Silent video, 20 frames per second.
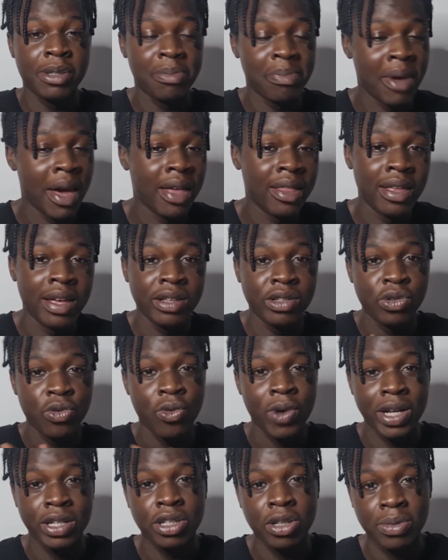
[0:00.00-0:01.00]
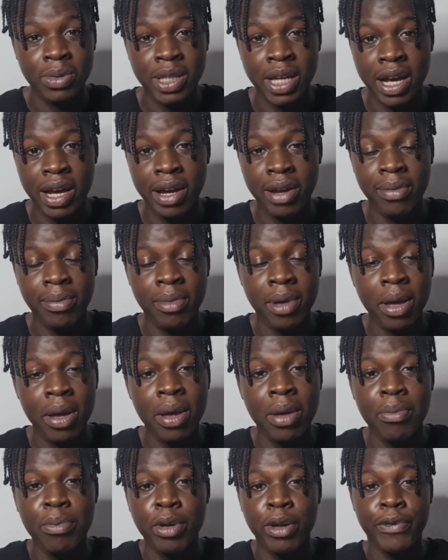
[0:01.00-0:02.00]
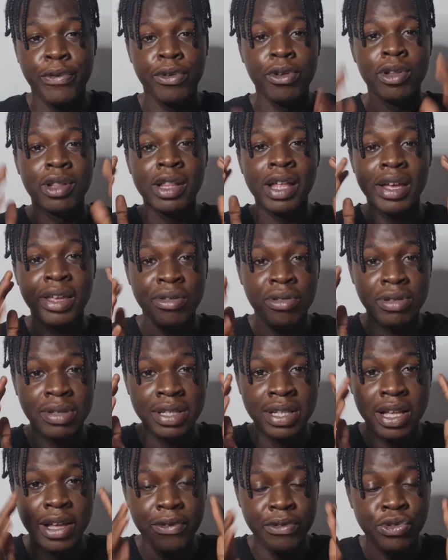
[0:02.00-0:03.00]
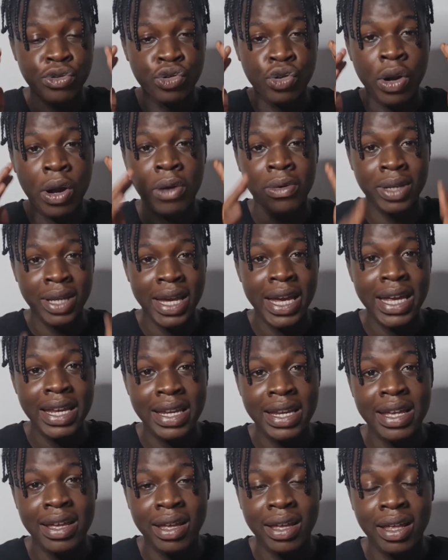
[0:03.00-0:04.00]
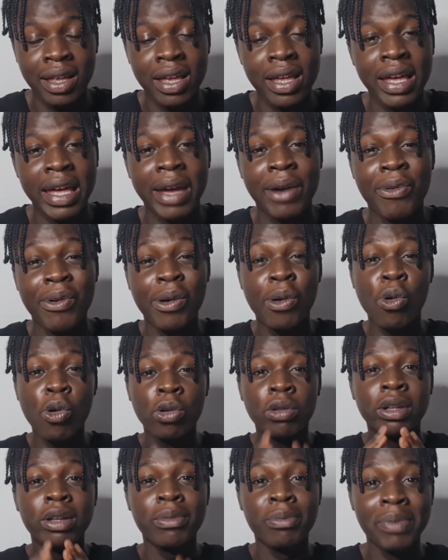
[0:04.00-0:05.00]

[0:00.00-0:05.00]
is bad, that it's a waste of time. But if you let yourself drown in it, it will only